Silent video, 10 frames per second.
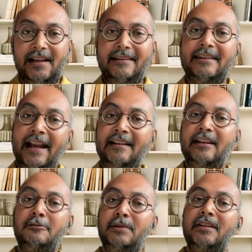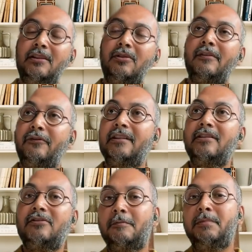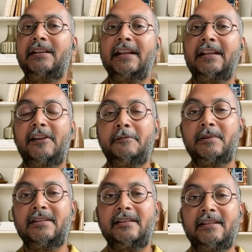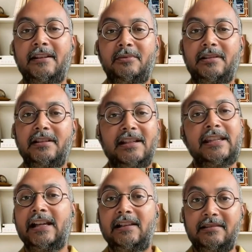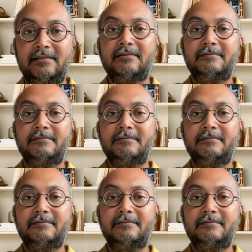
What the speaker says: And that gives me the confidence of being 95% in equity, nothing else.